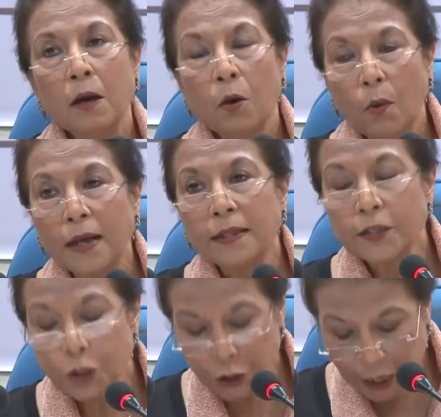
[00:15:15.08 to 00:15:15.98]
While
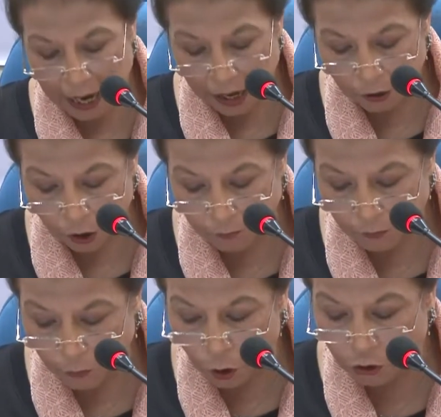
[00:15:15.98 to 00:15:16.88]
this share of the
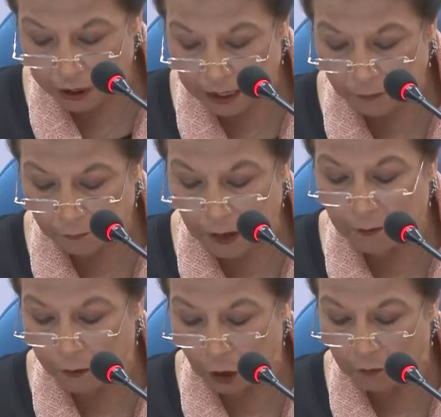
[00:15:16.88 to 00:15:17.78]
vote in
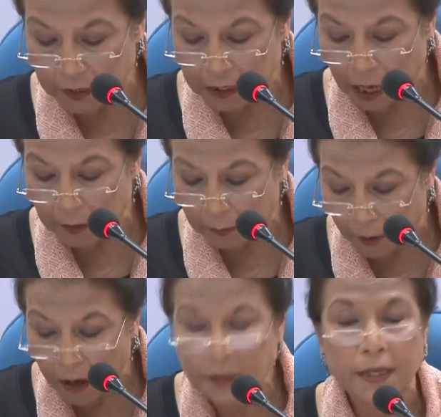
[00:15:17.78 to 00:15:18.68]
favor of Islamic
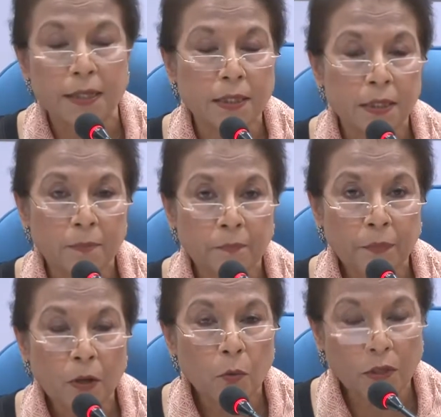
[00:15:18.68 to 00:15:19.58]
parties
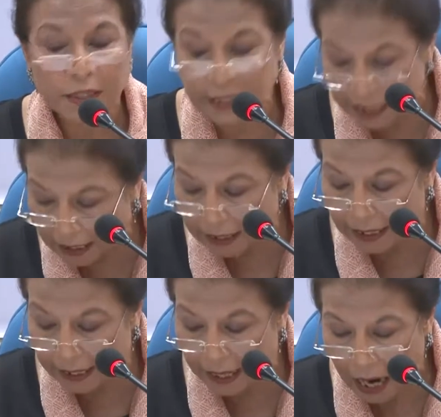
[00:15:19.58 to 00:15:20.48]
was
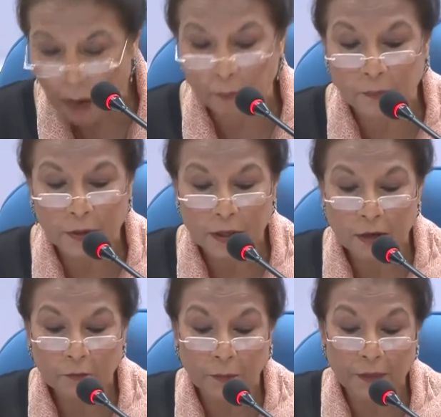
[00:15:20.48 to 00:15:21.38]
certainly up
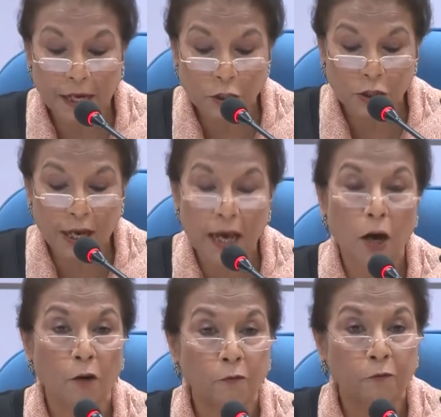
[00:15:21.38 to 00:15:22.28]
from their share
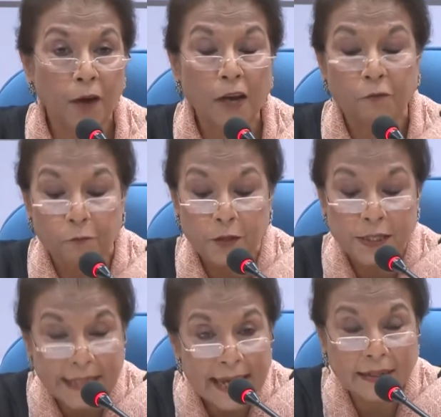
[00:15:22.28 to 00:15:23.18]
of 5%
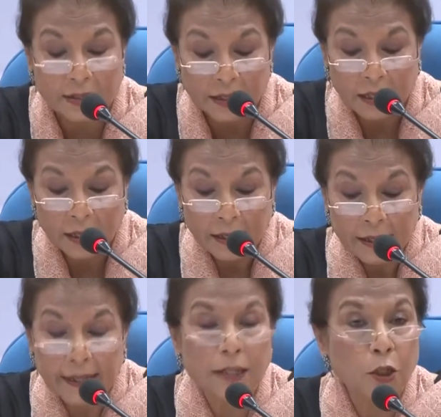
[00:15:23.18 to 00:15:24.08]

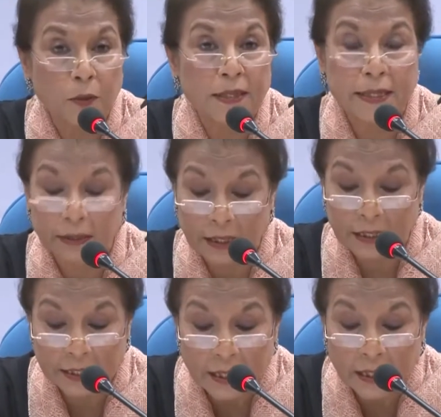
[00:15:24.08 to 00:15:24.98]
in
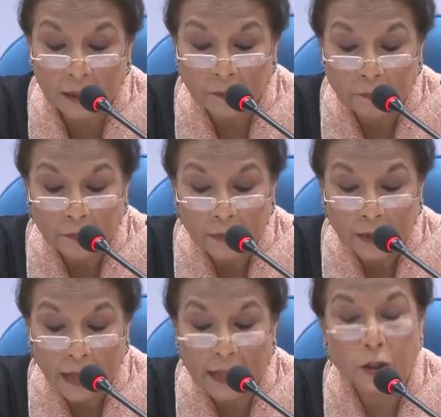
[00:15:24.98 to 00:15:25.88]
2013
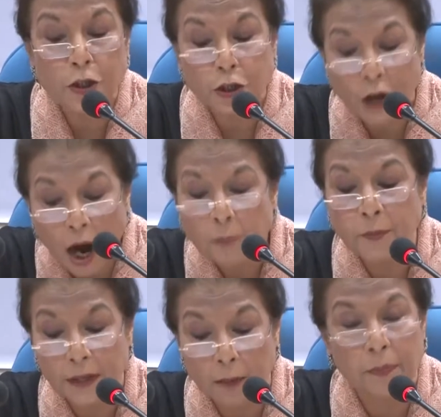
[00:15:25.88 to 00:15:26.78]
and
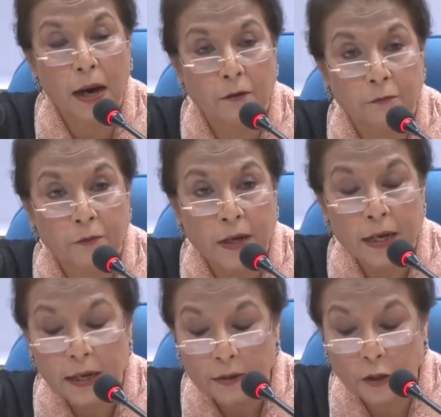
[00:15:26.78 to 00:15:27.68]
sharply above
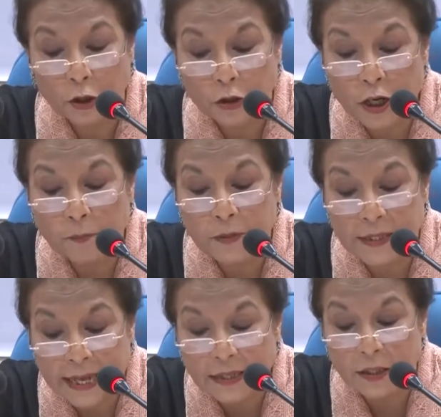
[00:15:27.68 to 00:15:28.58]
the 3%
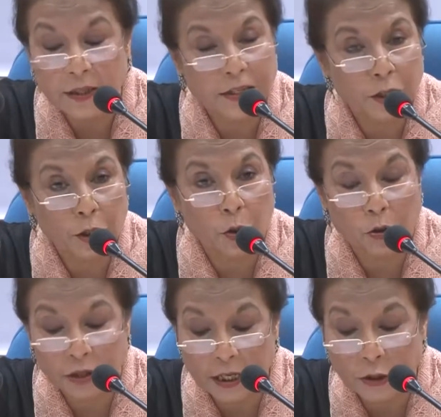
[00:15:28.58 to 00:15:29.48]
they
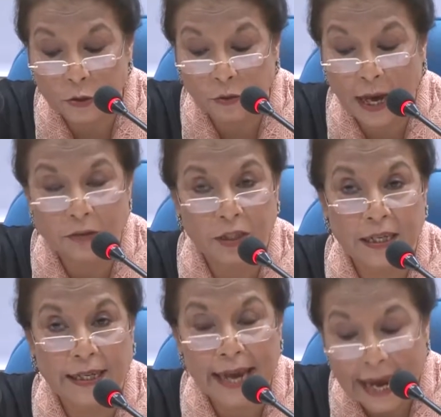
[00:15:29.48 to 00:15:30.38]
secured in
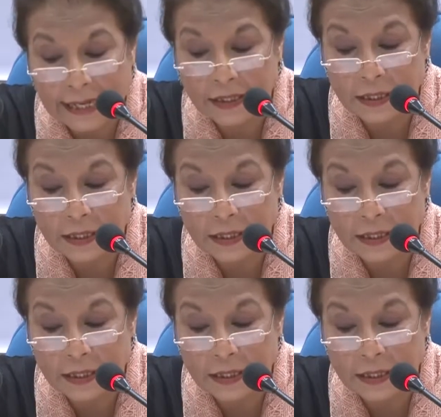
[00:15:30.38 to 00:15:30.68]
2008,